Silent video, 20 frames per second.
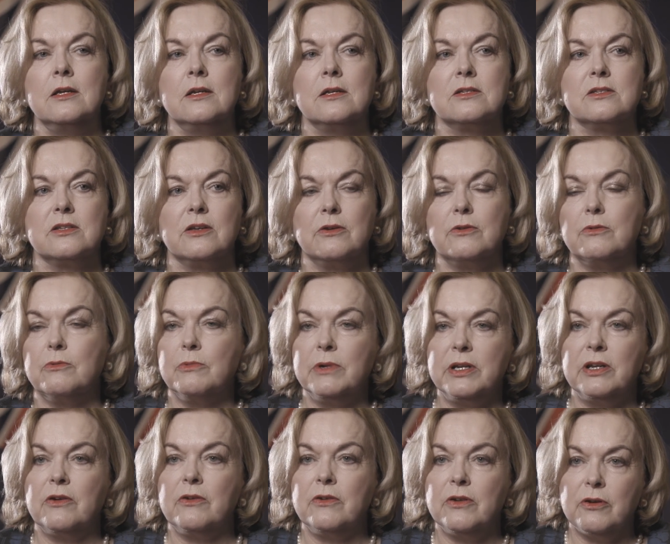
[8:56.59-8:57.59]
So we
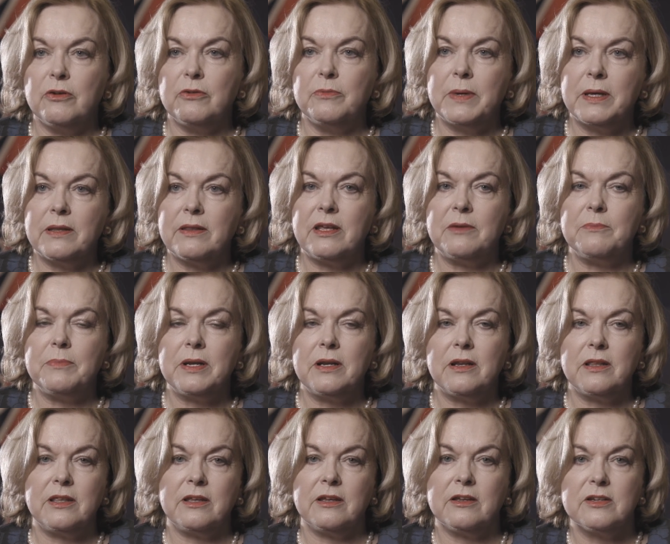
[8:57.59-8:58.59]
don't know about that, but
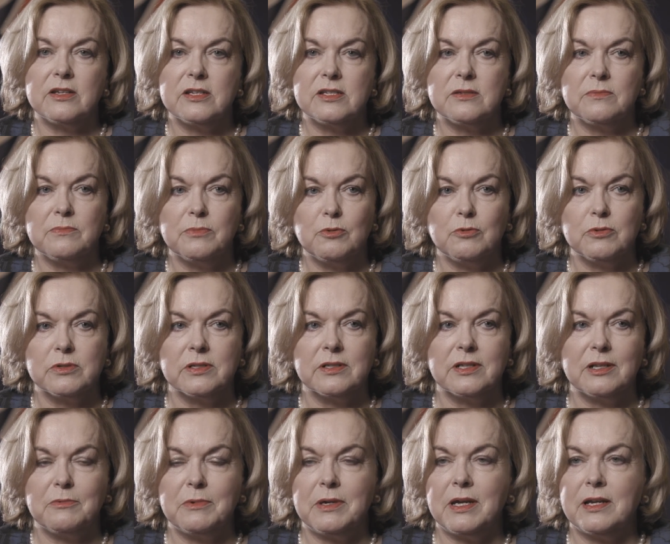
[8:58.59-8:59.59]
I think it is important that we